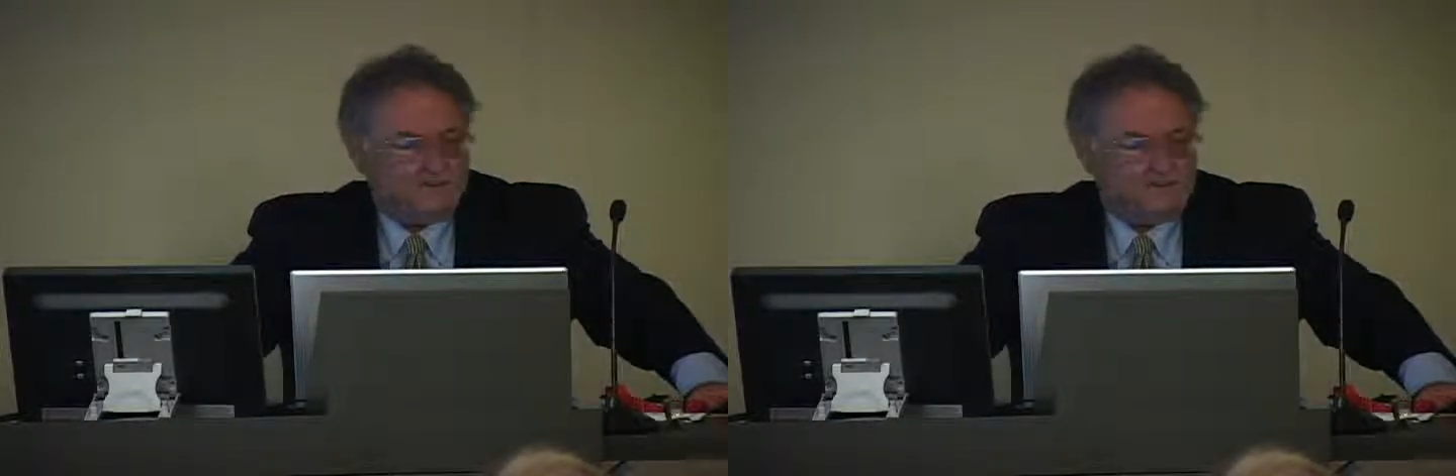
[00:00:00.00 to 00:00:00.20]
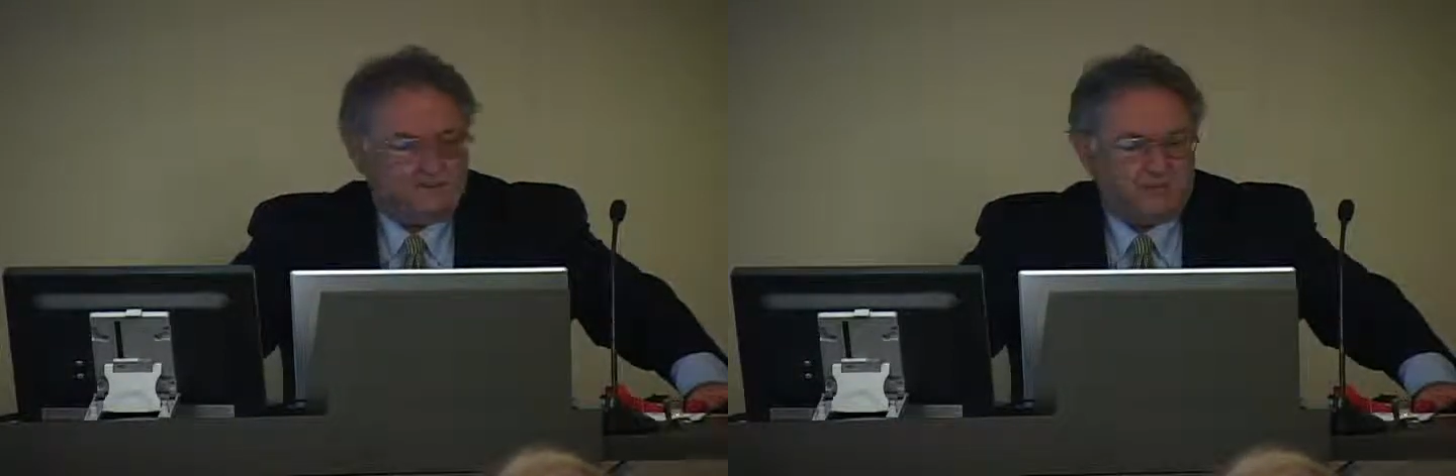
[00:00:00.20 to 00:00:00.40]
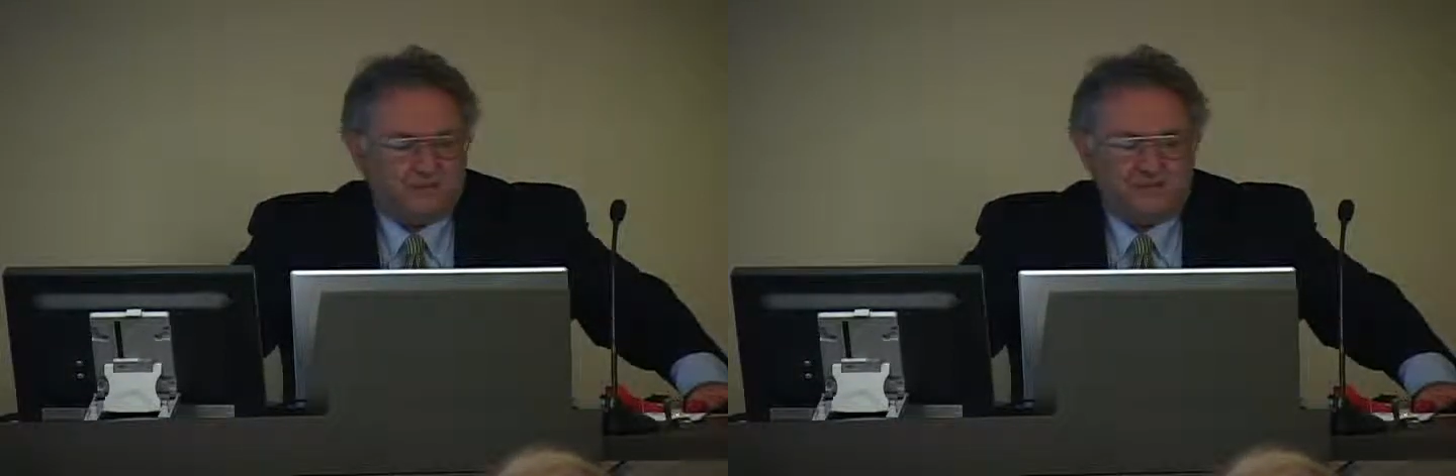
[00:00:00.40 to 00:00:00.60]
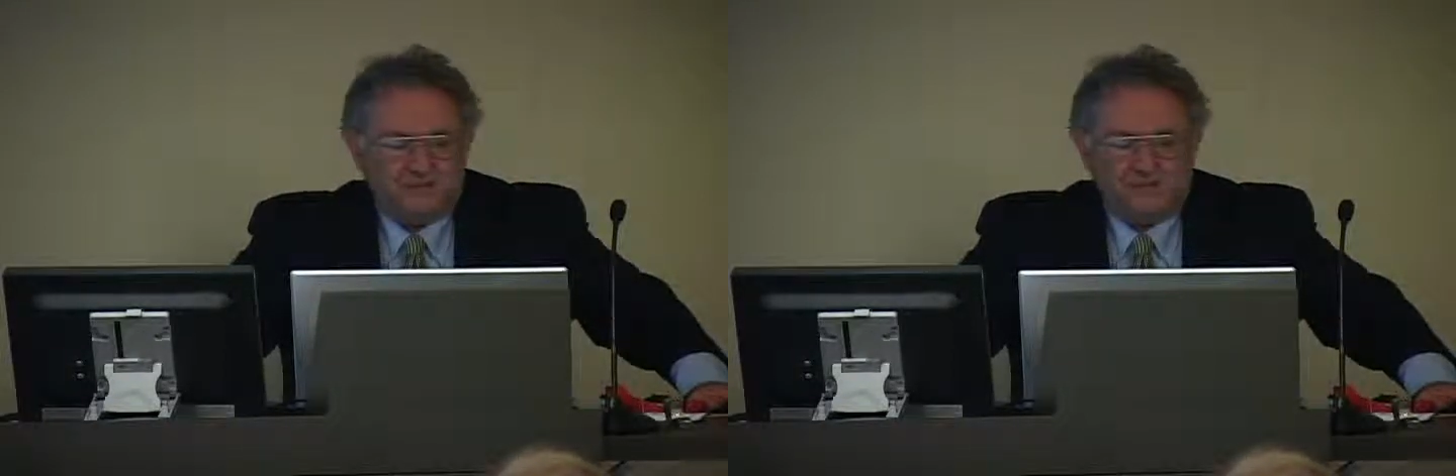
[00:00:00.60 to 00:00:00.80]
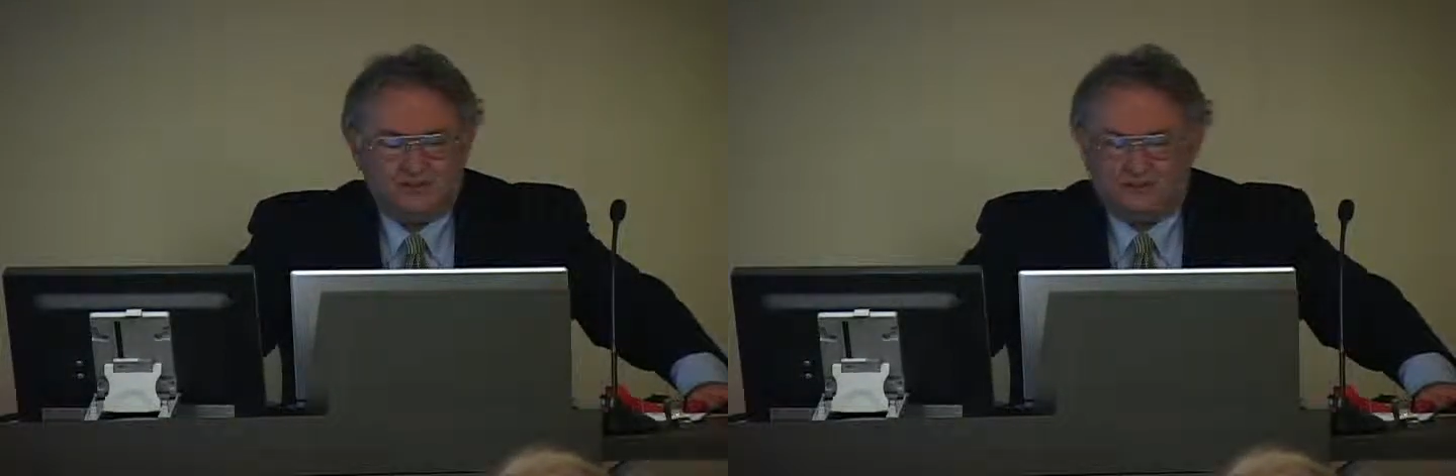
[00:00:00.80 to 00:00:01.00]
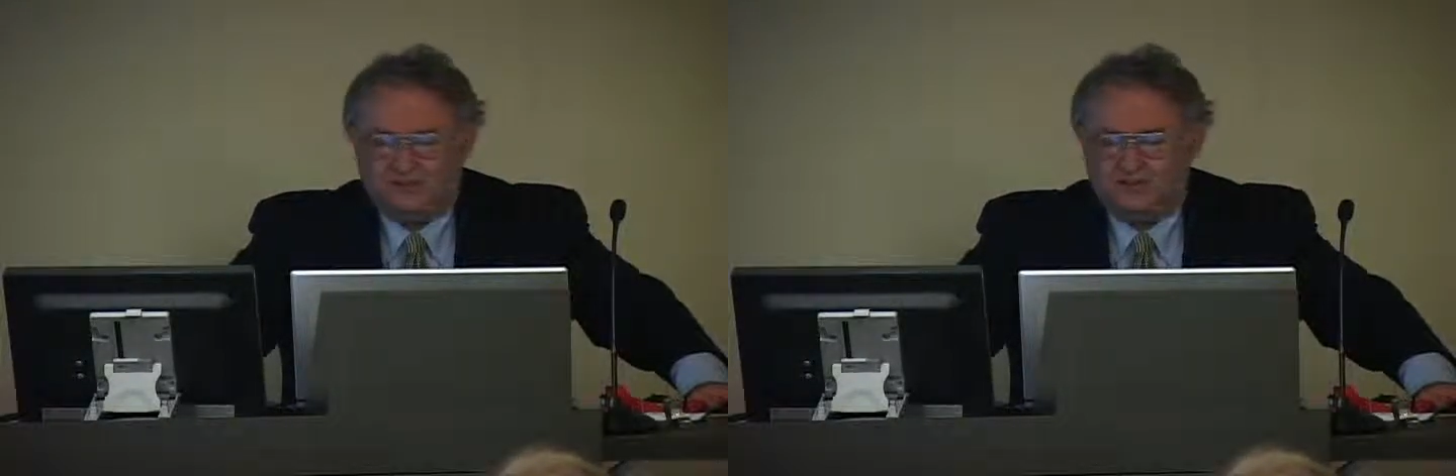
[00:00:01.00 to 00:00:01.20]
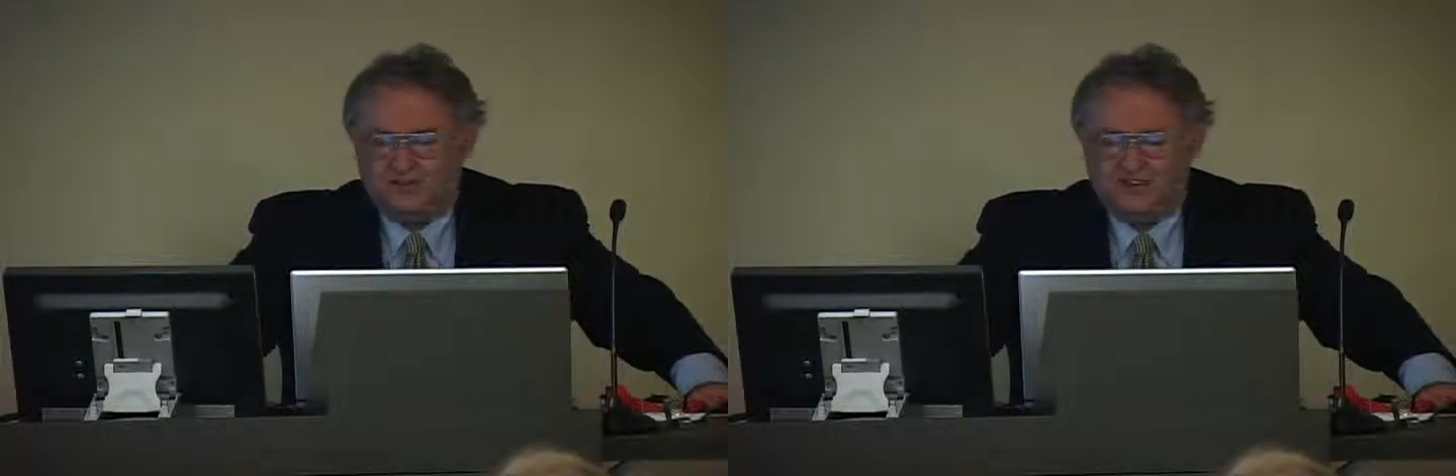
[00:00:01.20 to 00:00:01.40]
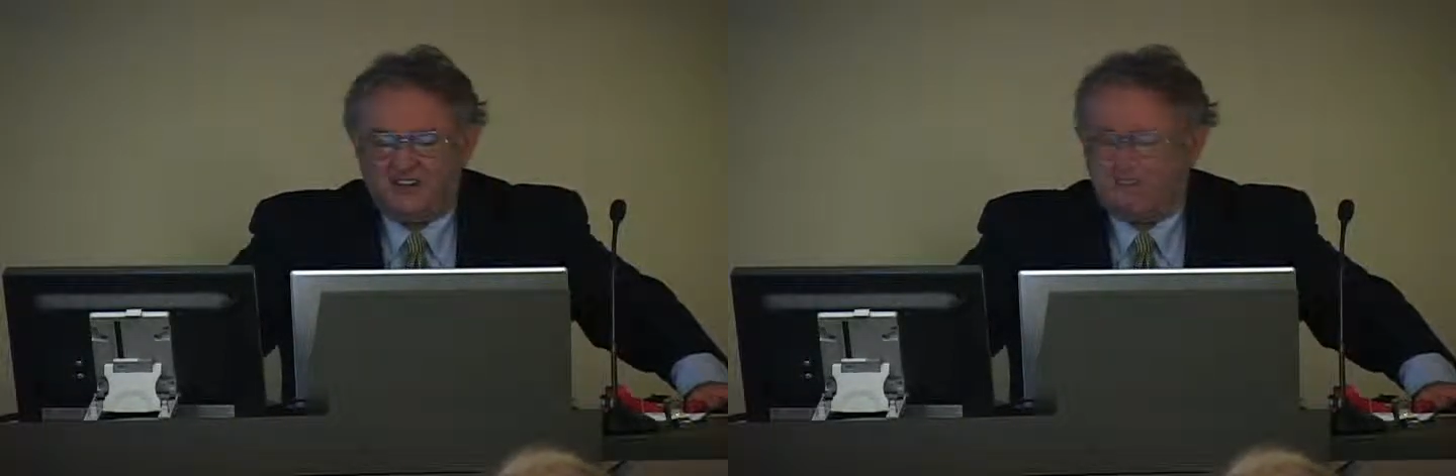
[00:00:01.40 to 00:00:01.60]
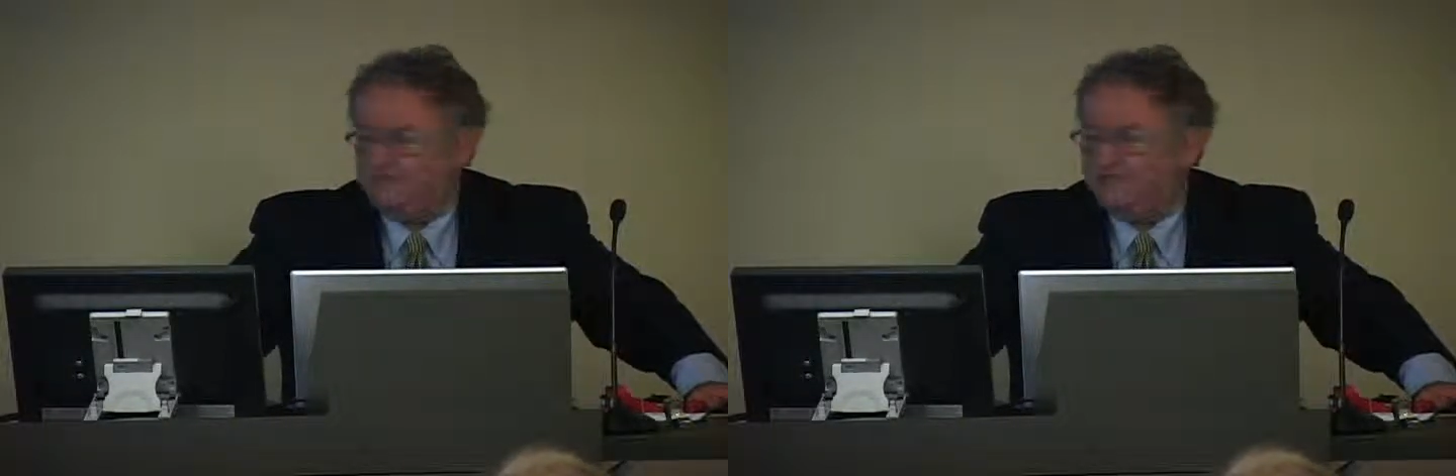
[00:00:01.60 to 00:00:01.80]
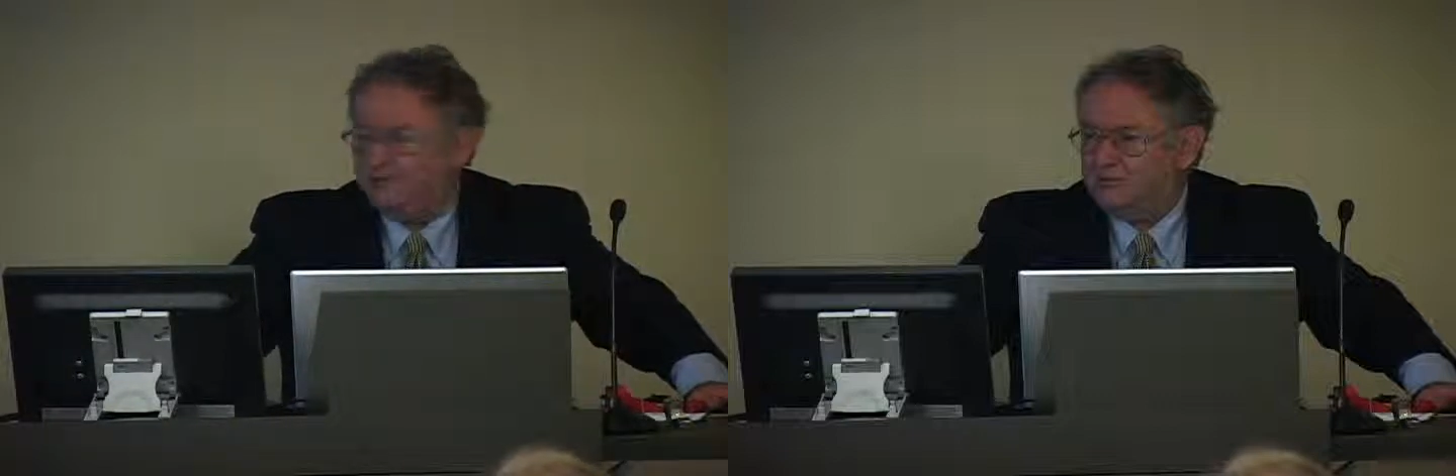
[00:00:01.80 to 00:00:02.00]
the big
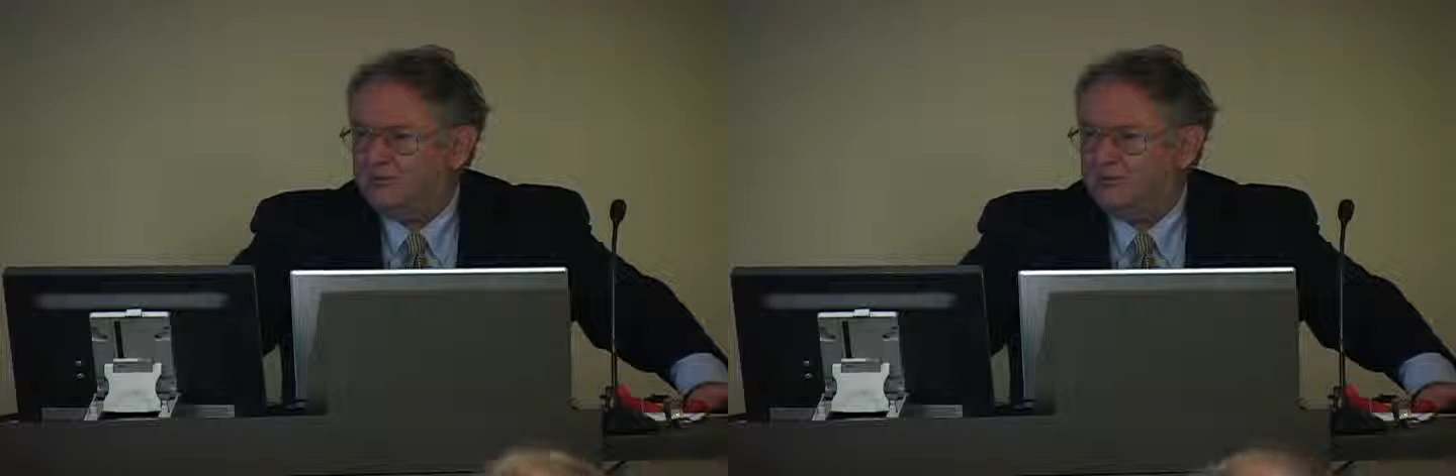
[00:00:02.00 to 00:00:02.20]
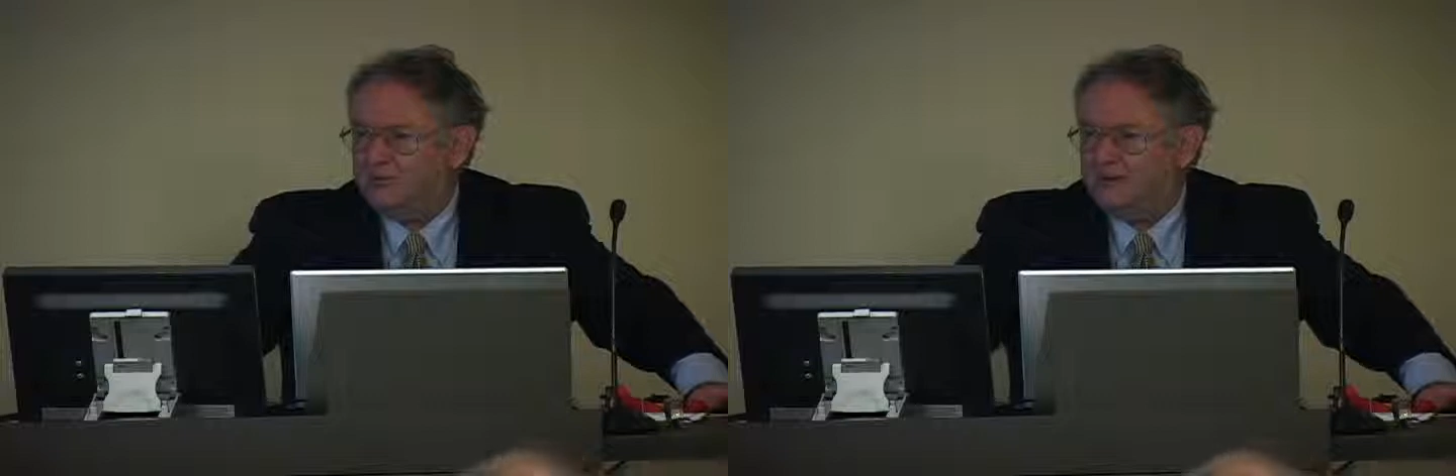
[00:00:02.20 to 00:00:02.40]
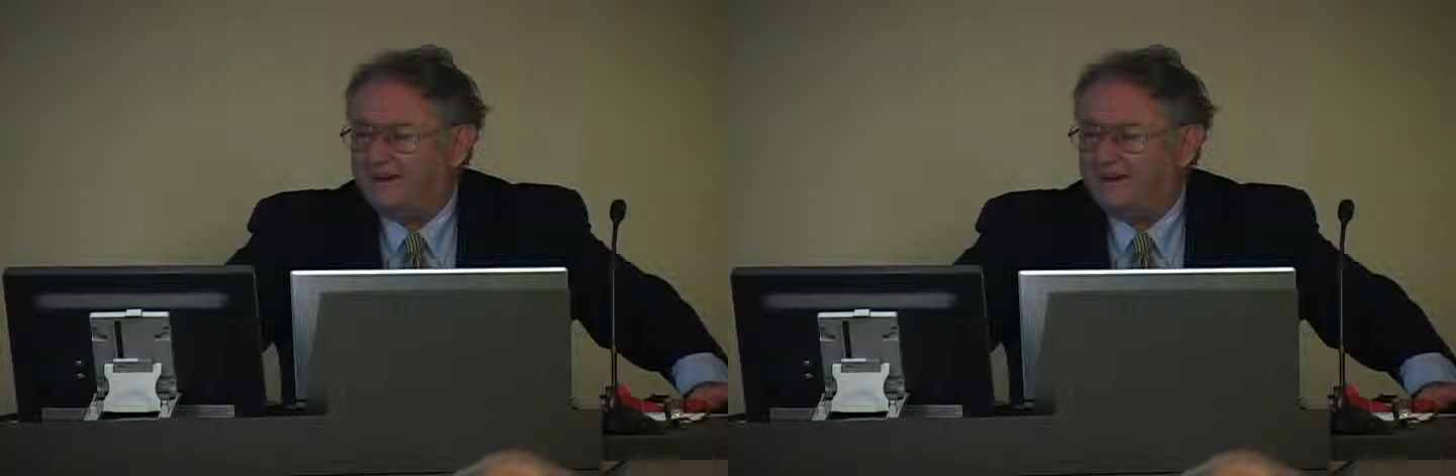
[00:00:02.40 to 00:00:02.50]
conservation groups do.